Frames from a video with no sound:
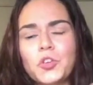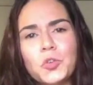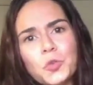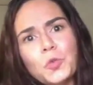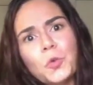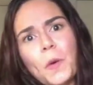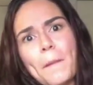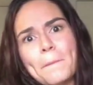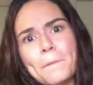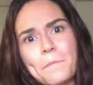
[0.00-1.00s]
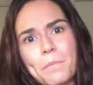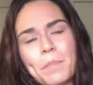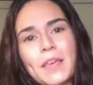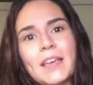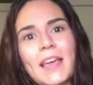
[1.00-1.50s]
you
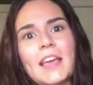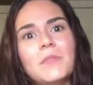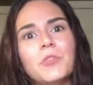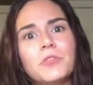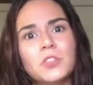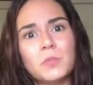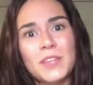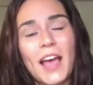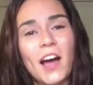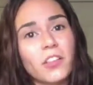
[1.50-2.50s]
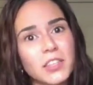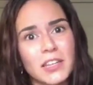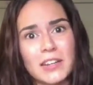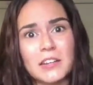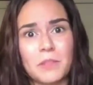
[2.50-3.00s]
being able to be
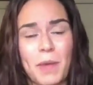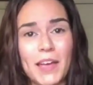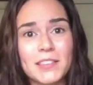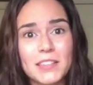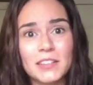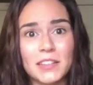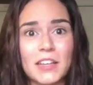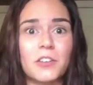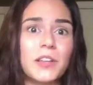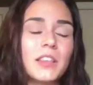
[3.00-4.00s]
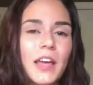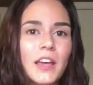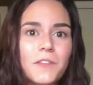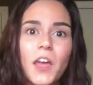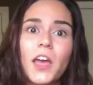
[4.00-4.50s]
healthy and independent later in
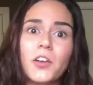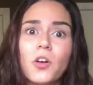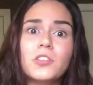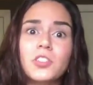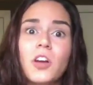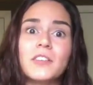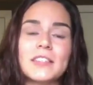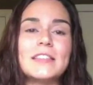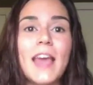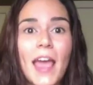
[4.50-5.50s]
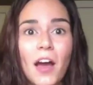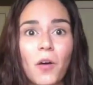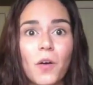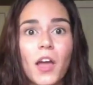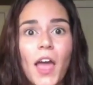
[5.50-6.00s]
life, it all starts
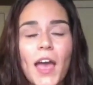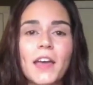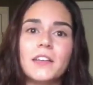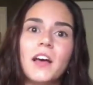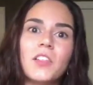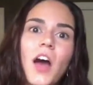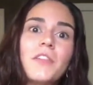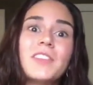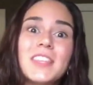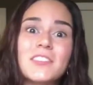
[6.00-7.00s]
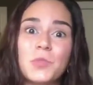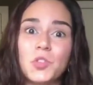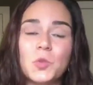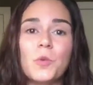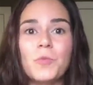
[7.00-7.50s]
now. And a lot of the things we
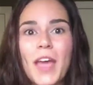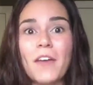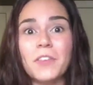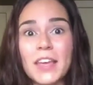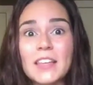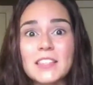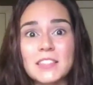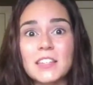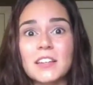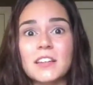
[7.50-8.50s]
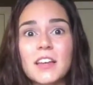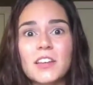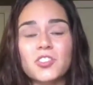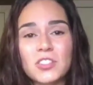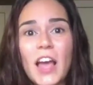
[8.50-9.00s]
do when we have kids to
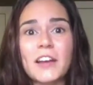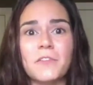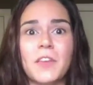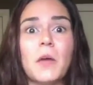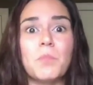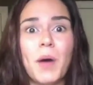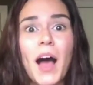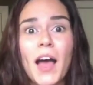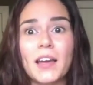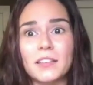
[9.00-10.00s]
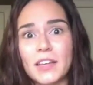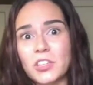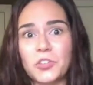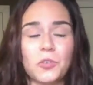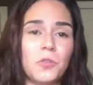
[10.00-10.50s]
just kind of get by,
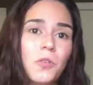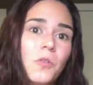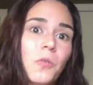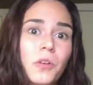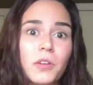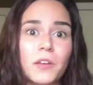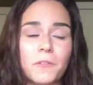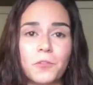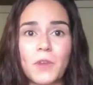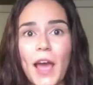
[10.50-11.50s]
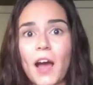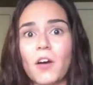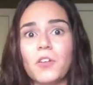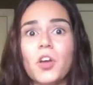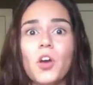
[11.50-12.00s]
like, you know, ordering food
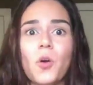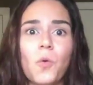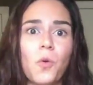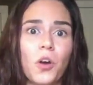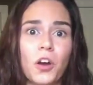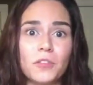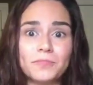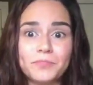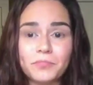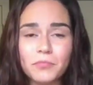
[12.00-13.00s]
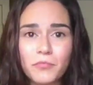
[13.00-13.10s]
out, or